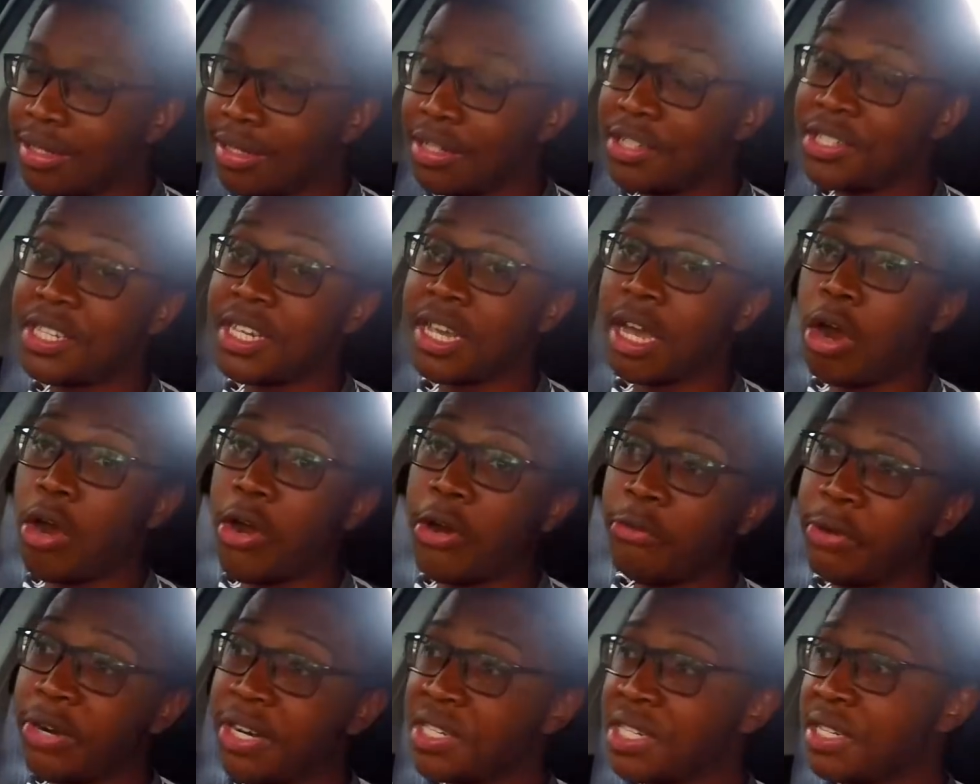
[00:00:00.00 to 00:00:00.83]
You see how
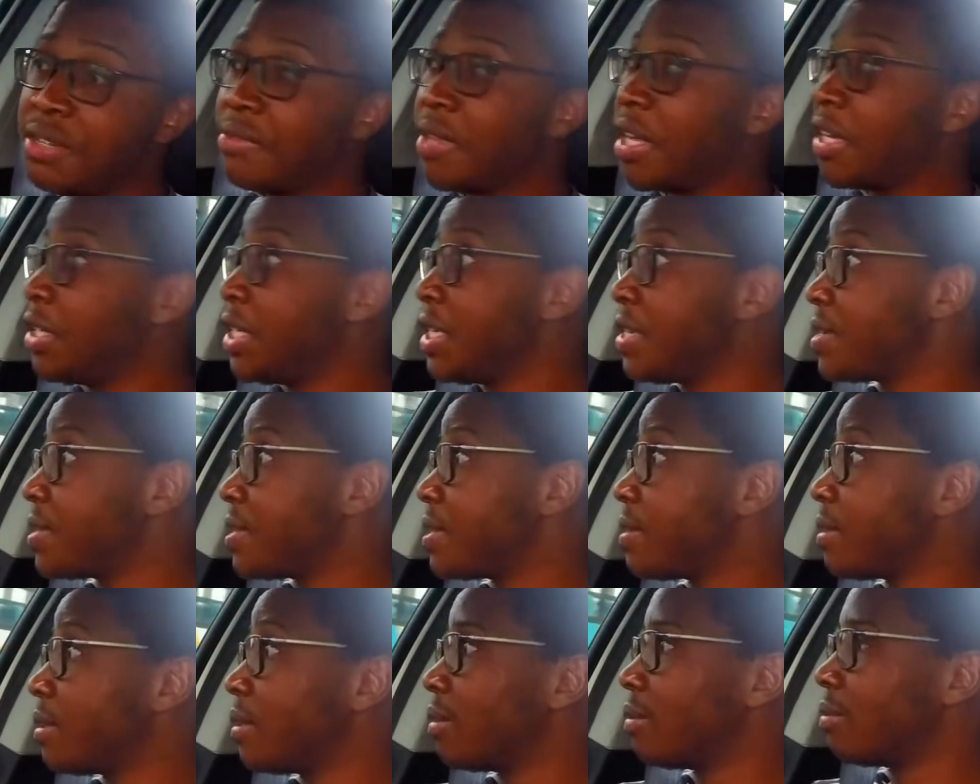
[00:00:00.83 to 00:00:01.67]
aggressive that
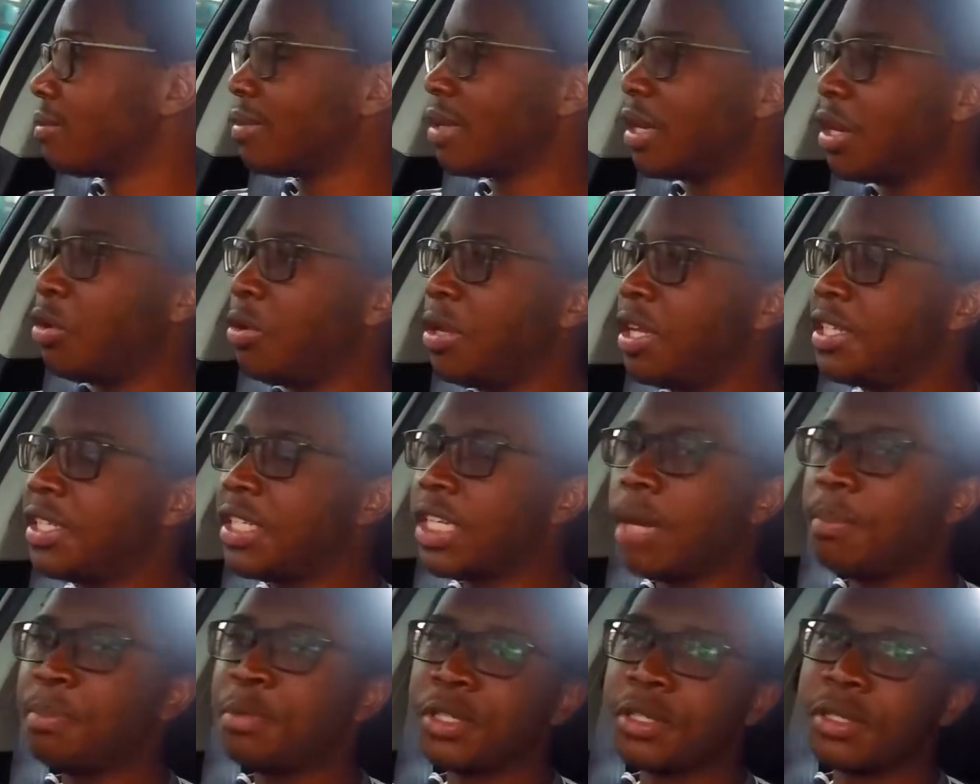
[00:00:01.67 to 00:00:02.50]
is? And only
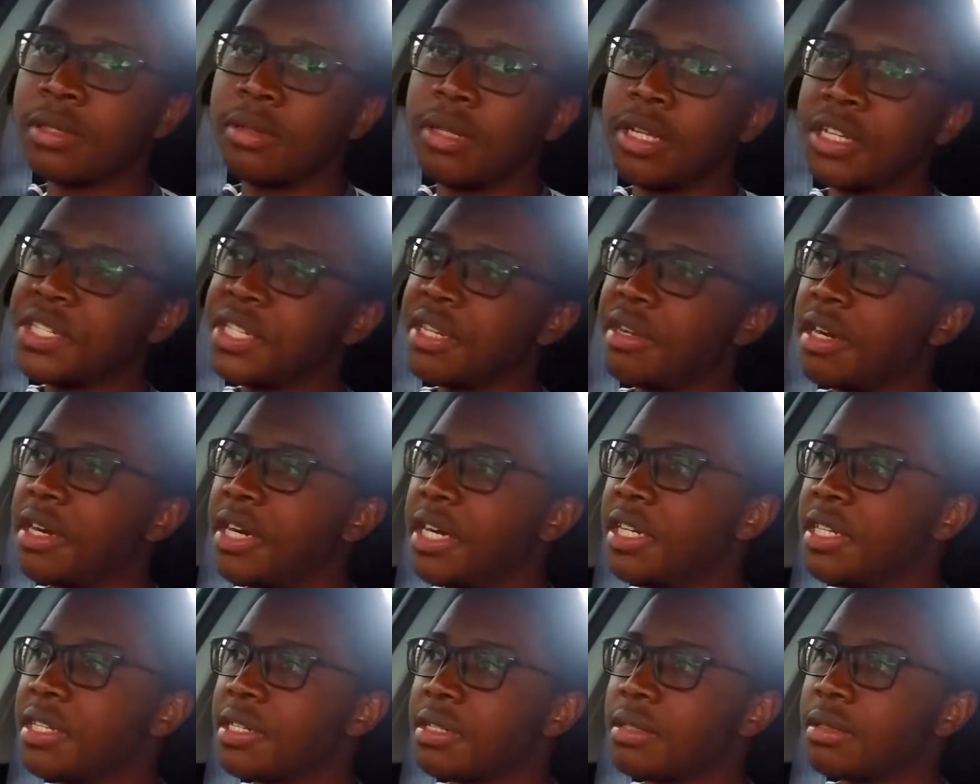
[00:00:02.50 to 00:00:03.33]
tapped the
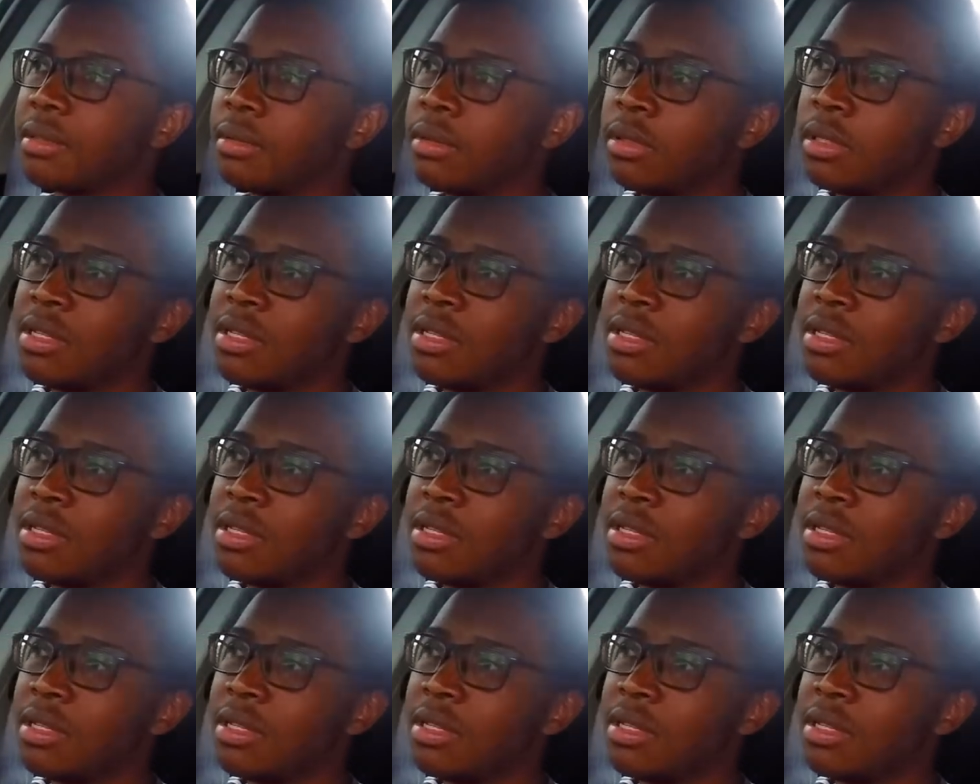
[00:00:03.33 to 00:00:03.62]
accelerator